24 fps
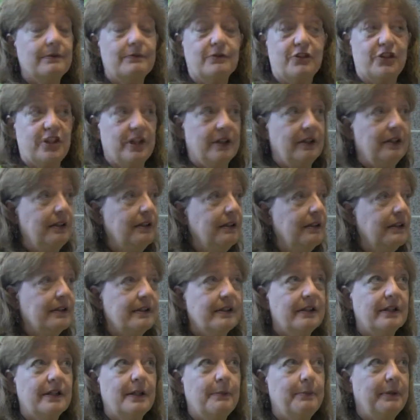Jill
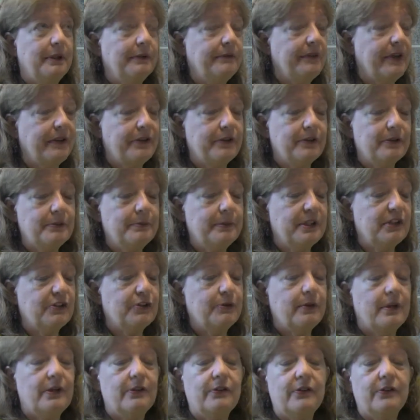and a couple of other
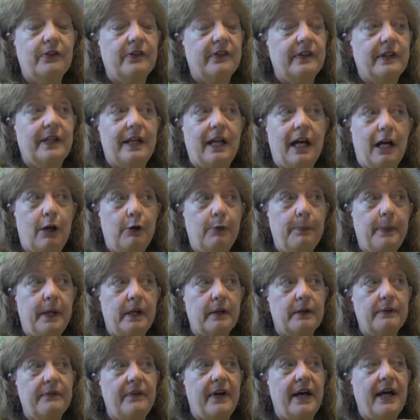administrators and said, how
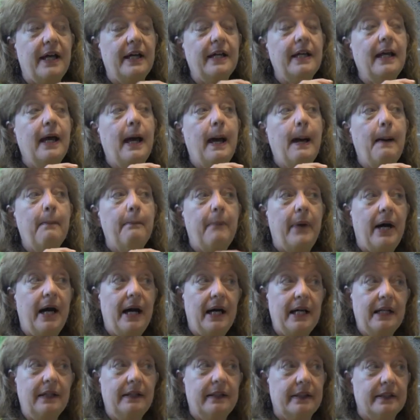about if I
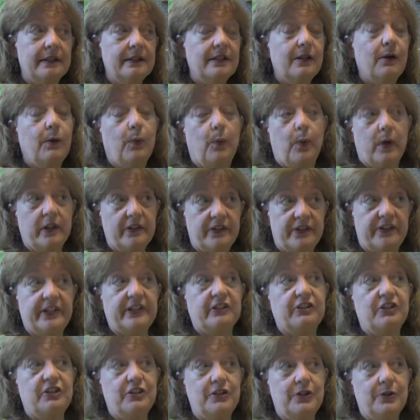pilot 1
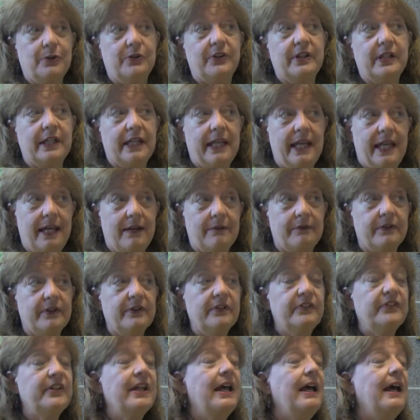section using
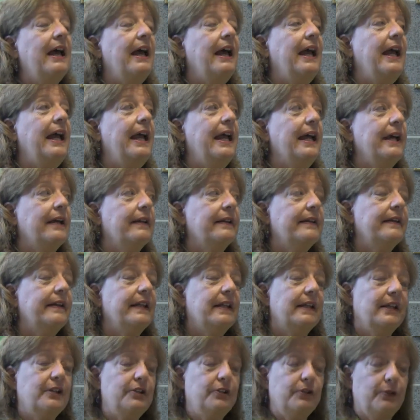Canvas, and
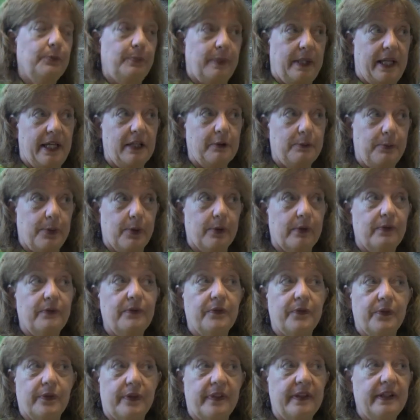then I use Blackboard
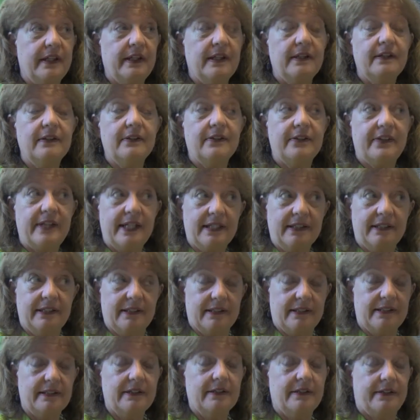for the
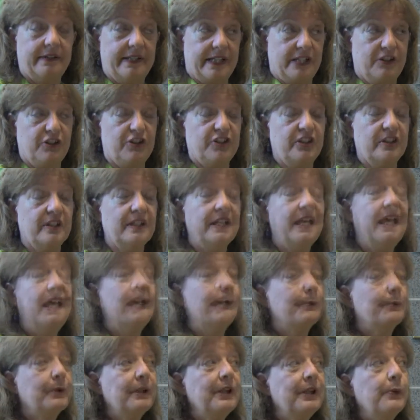second section. So
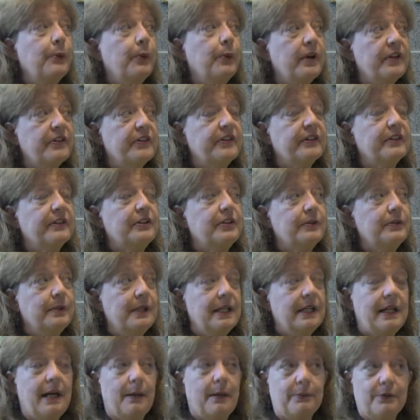it really was a
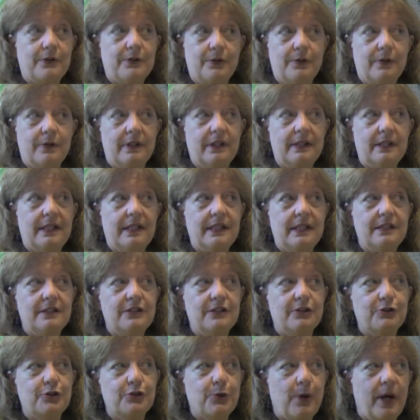unique opportunity
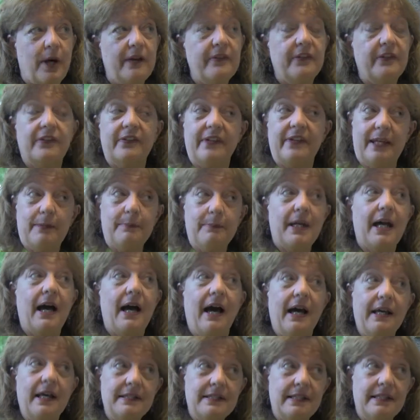to try the same
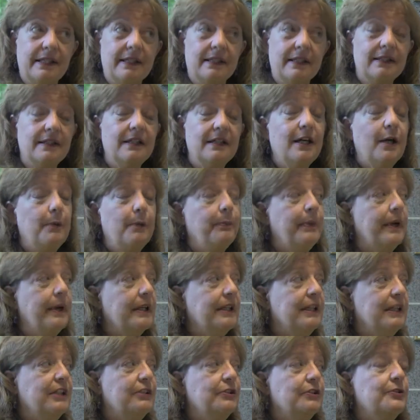content,
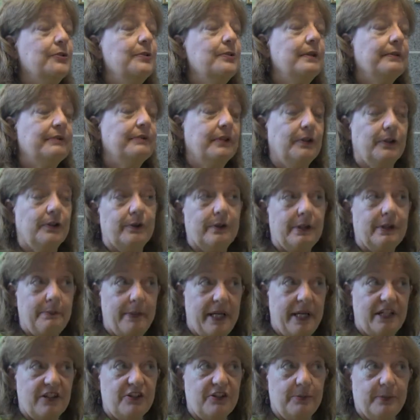but in 2 different learning
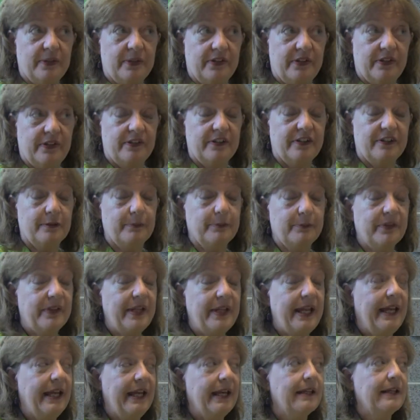management systems.
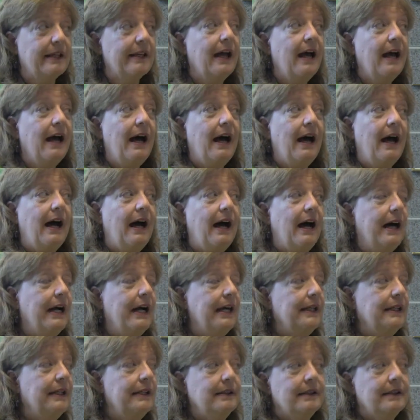And
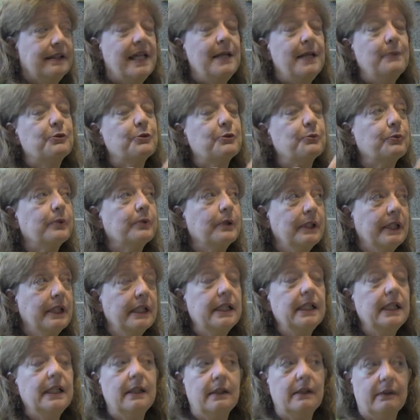I came to
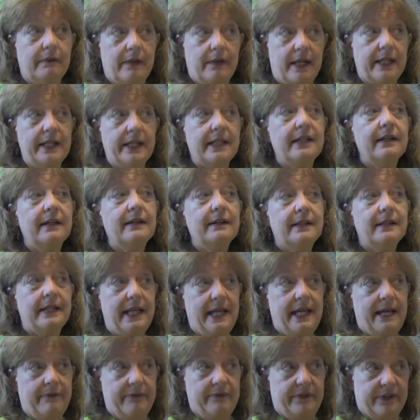really like
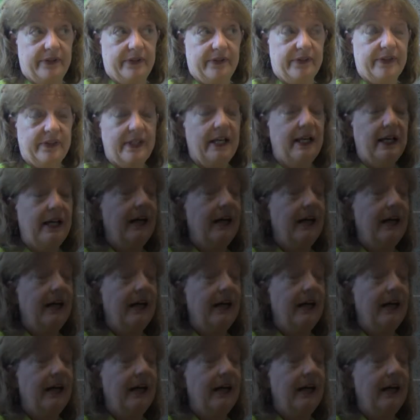Canvas.